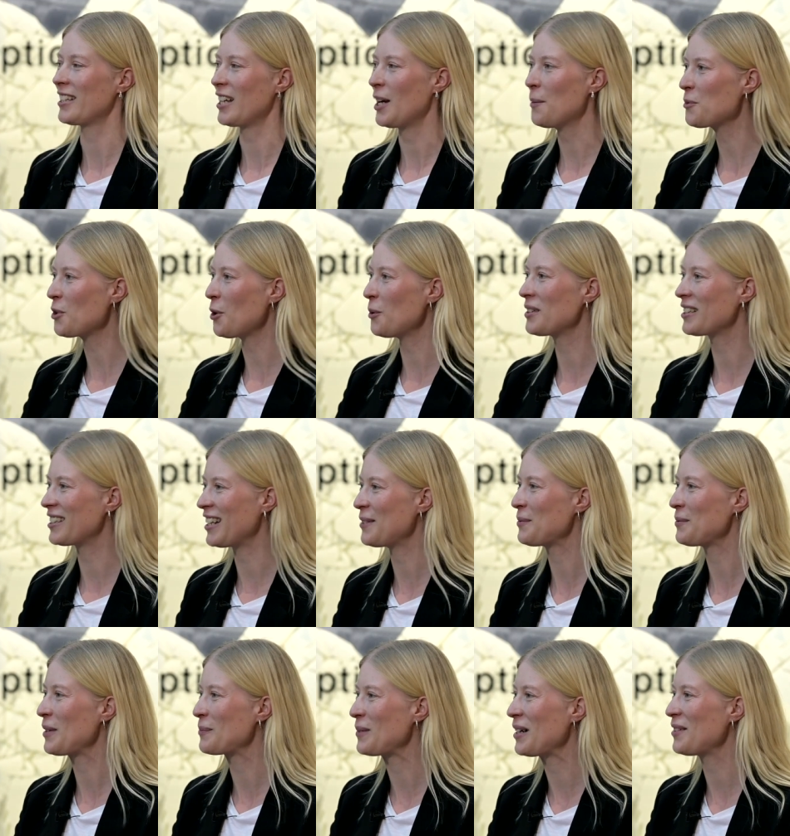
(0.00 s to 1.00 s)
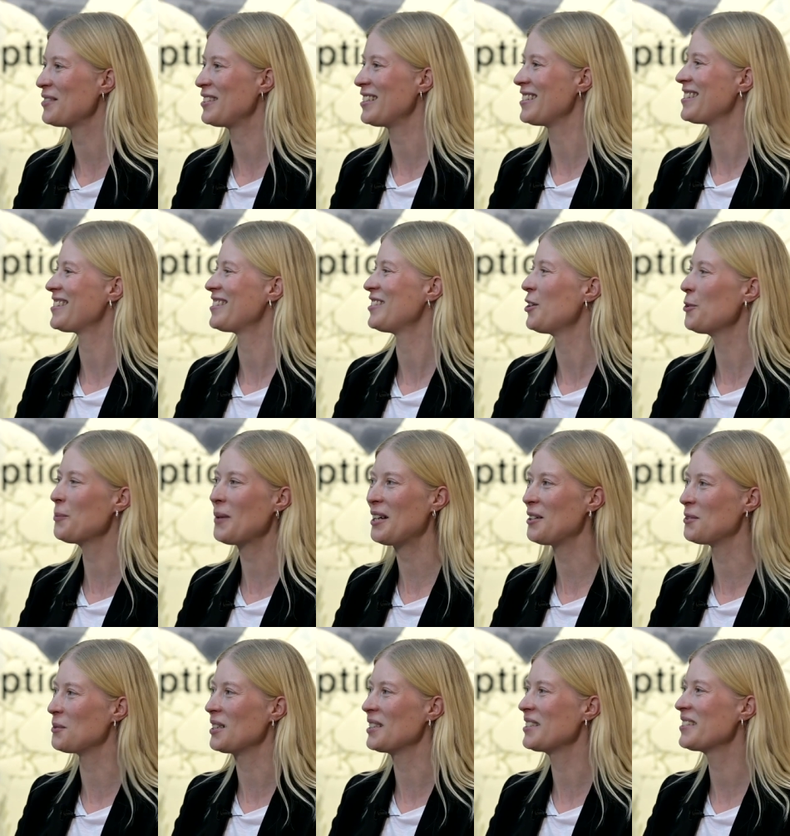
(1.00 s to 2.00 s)
like, I'm going climbing mountains no
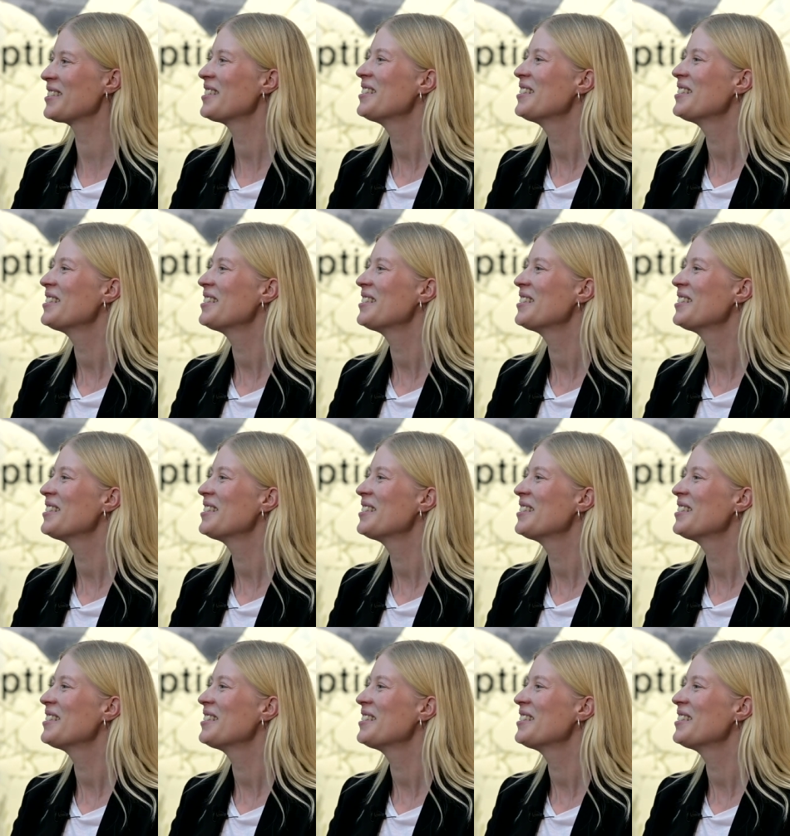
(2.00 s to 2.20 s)
matter what.